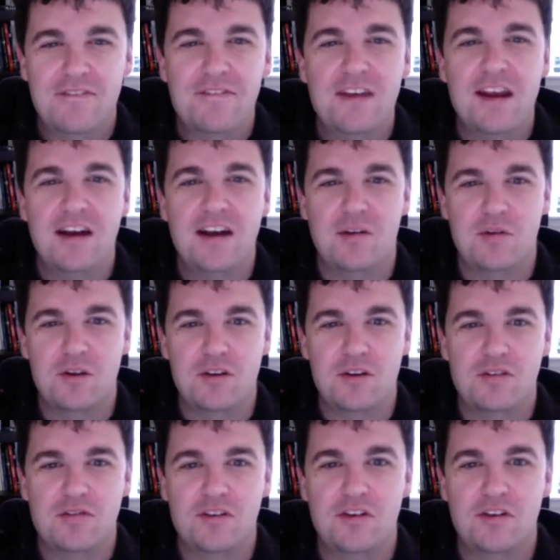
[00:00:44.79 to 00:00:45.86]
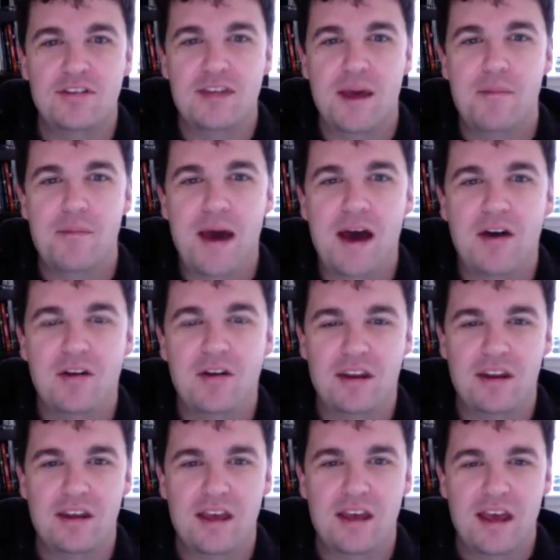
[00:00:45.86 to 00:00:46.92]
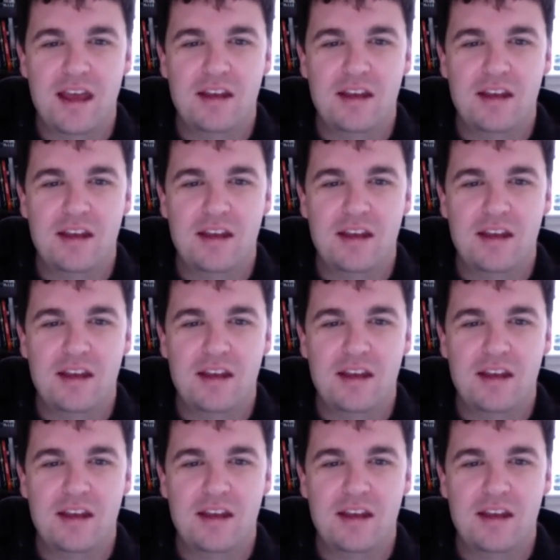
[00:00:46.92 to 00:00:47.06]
fear when you first step out and